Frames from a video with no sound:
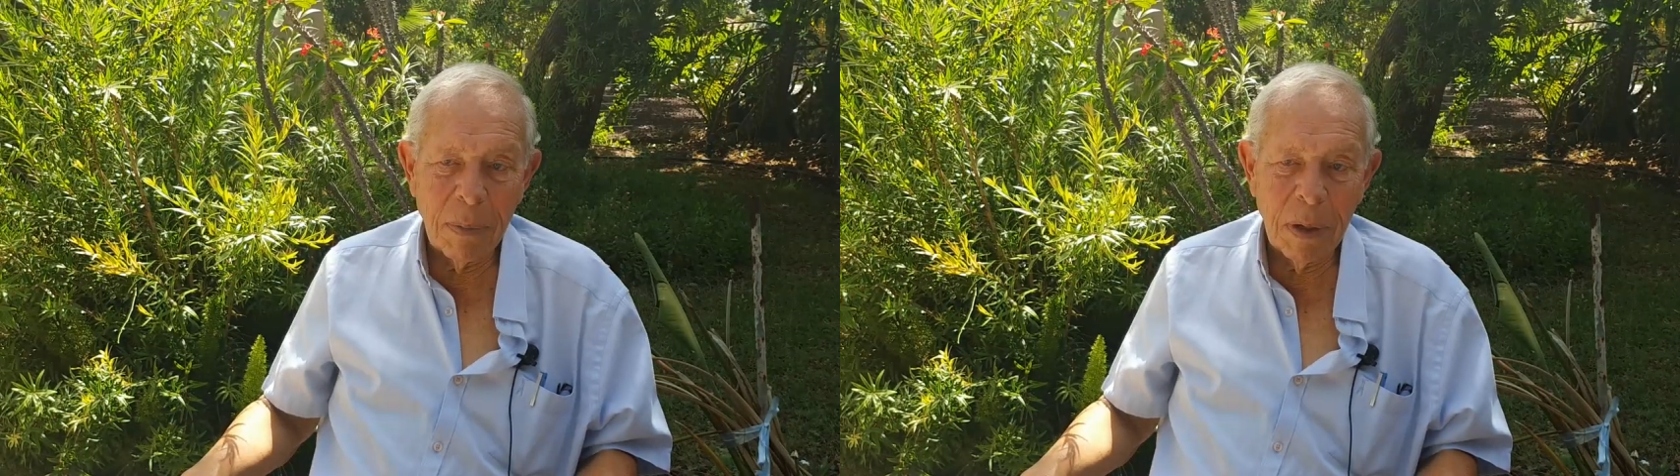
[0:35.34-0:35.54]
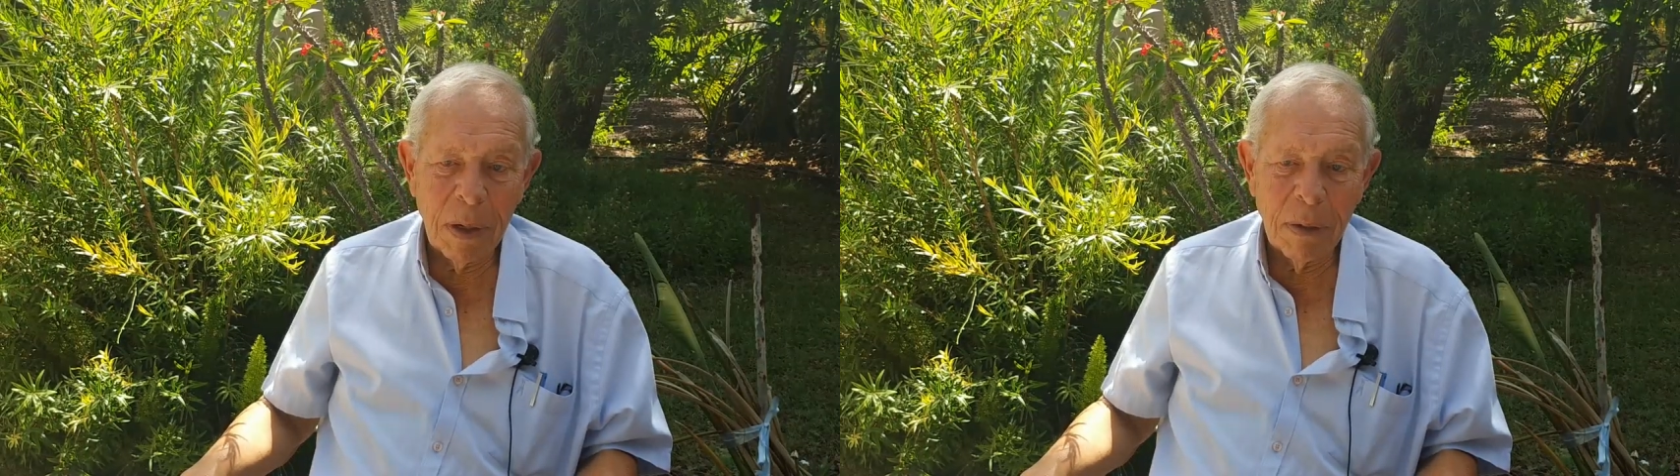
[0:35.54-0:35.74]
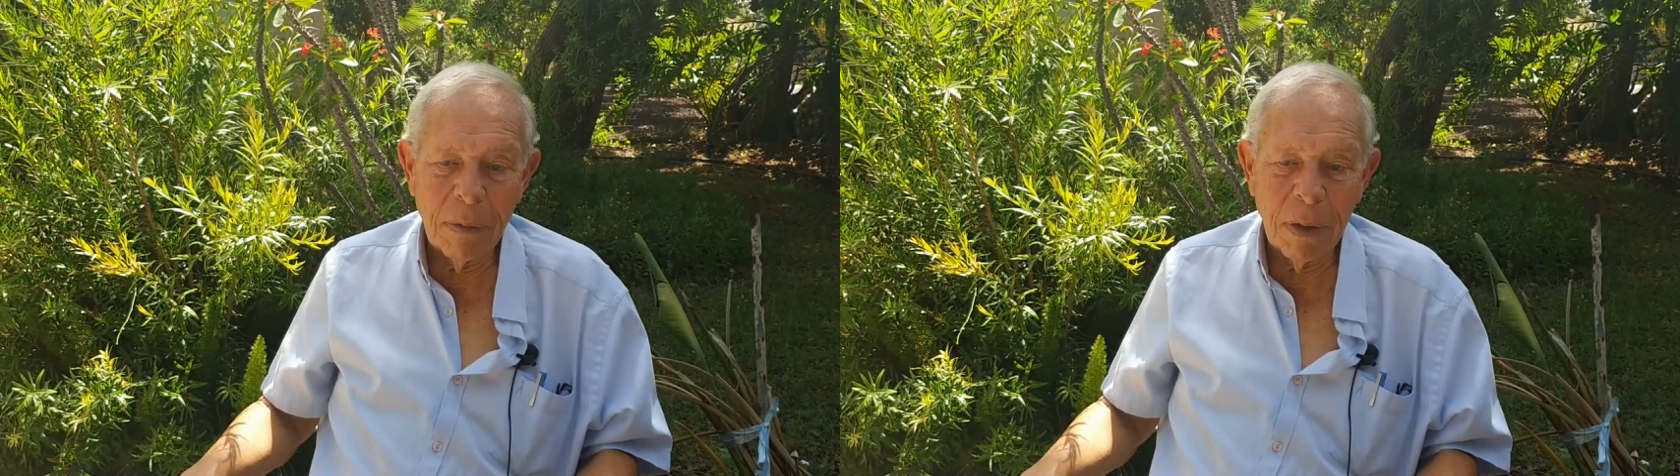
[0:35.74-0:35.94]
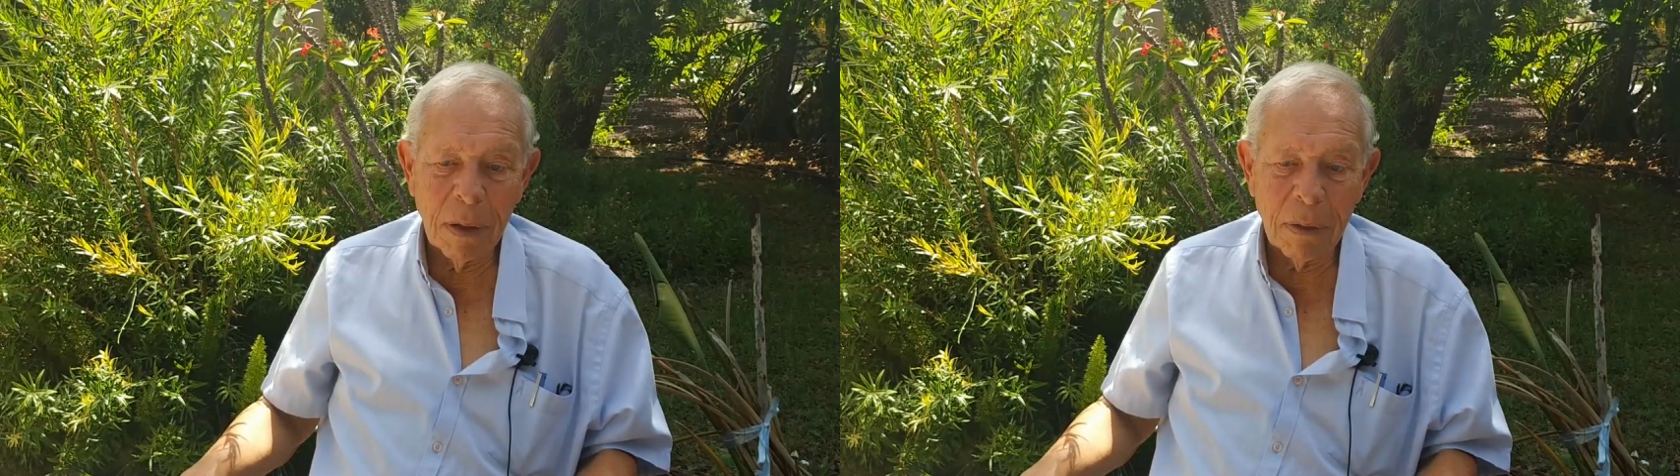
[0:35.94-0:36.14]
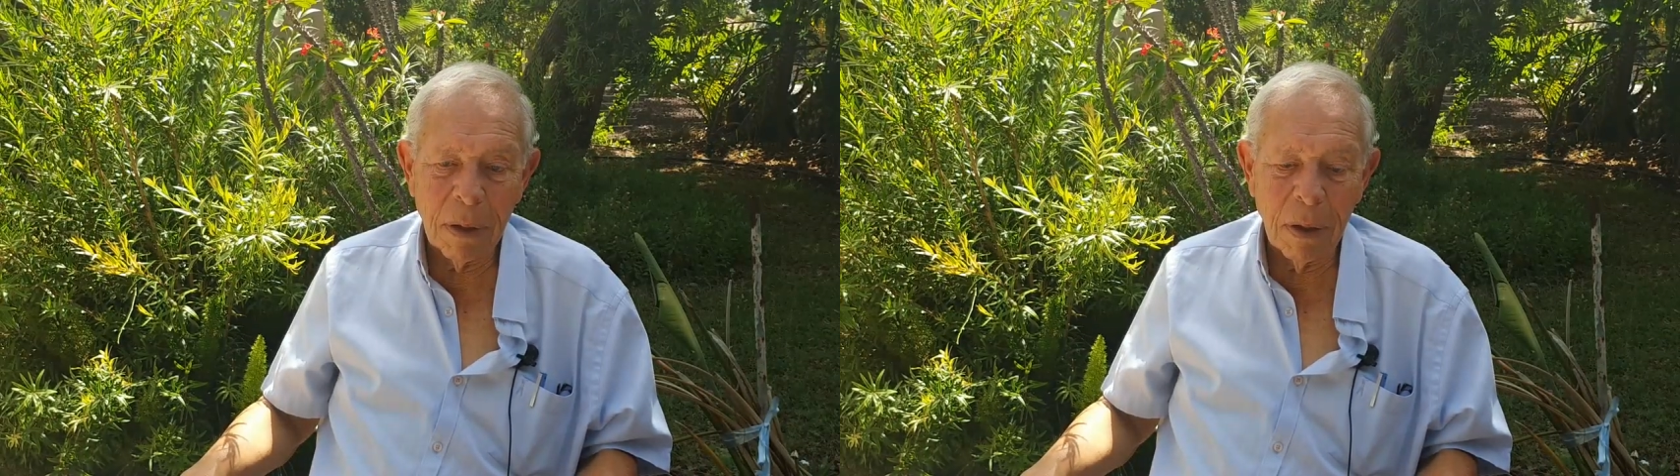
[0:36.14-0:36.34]
believe
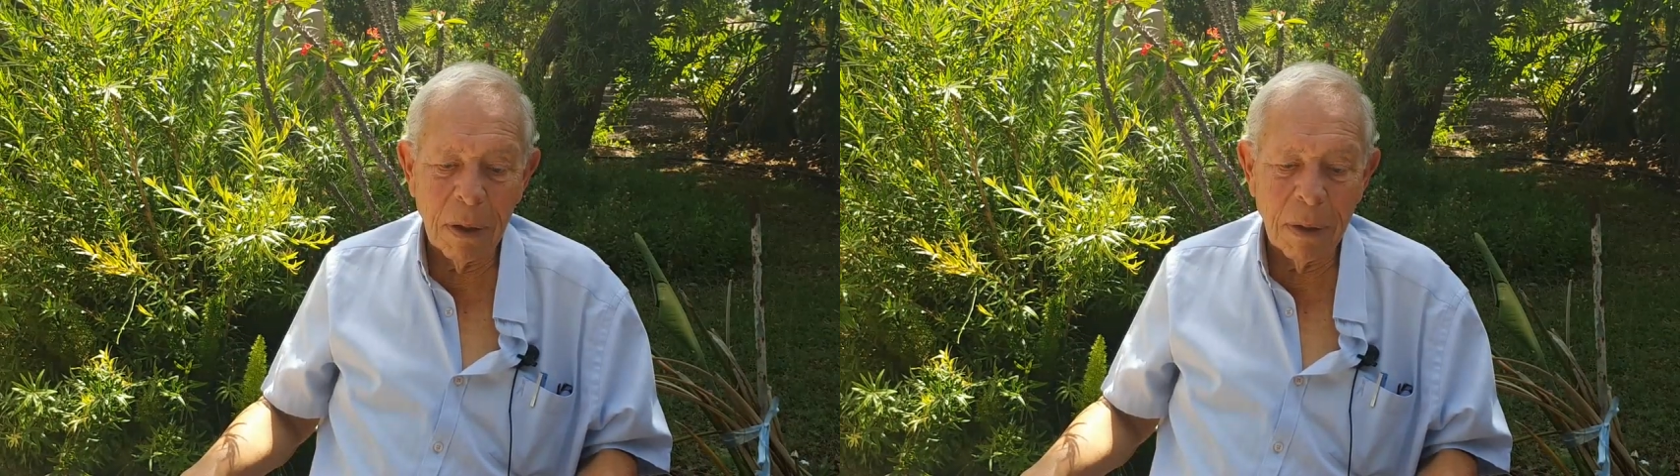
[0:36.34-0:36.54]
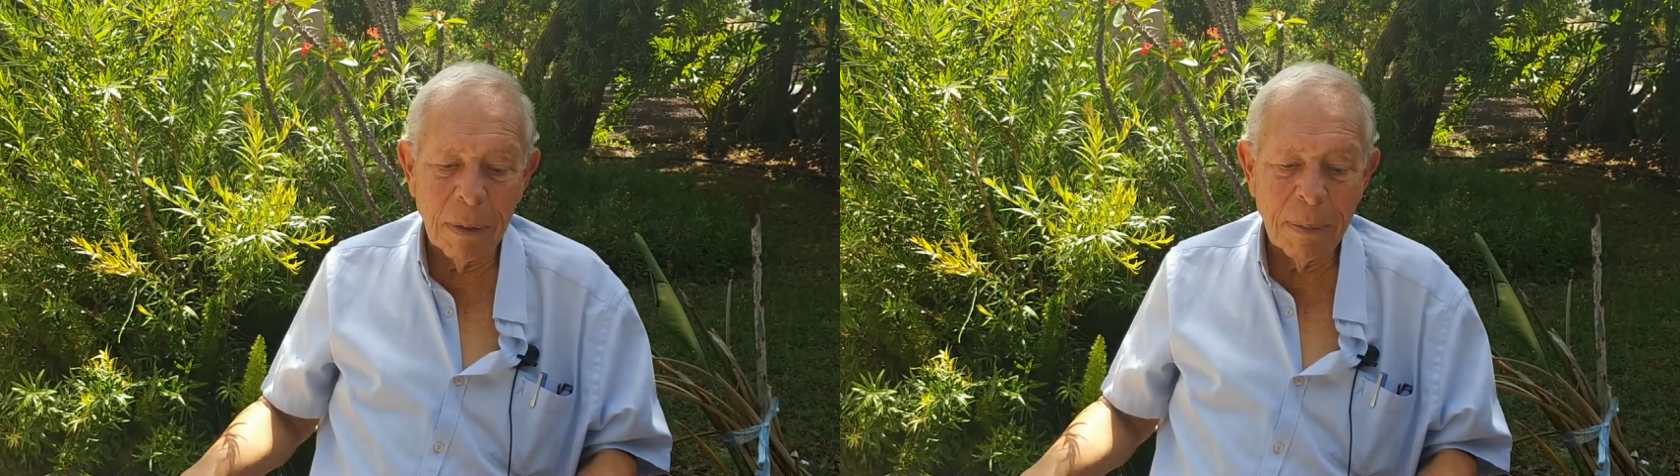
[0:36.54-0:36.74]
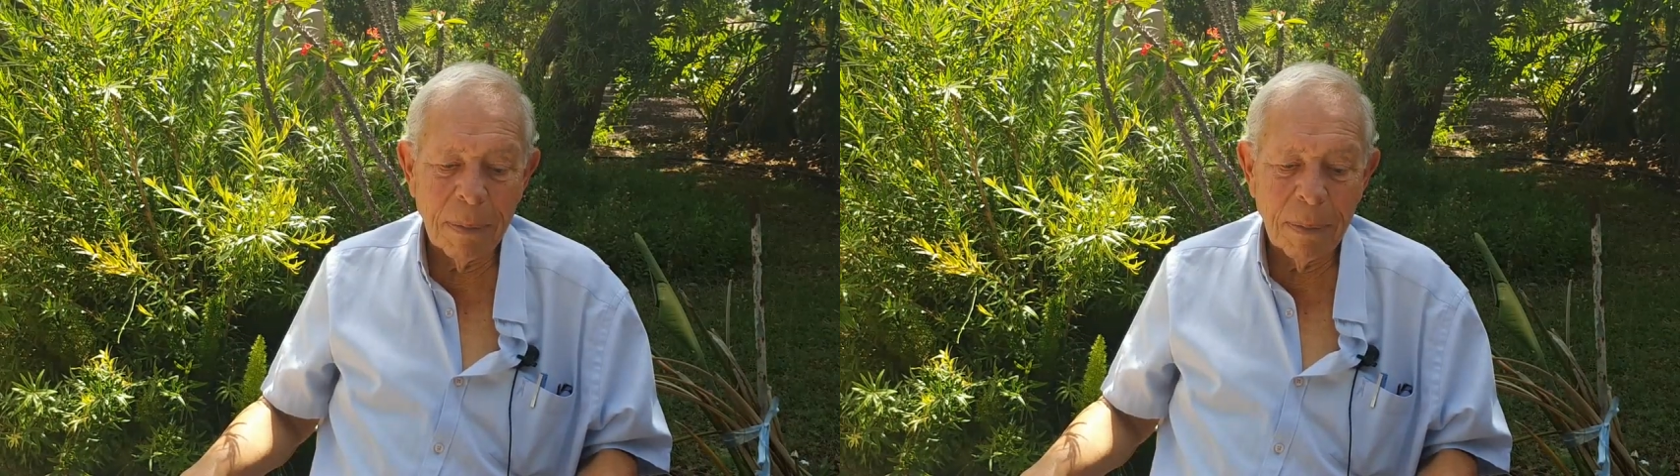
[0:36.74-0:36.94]
that uh,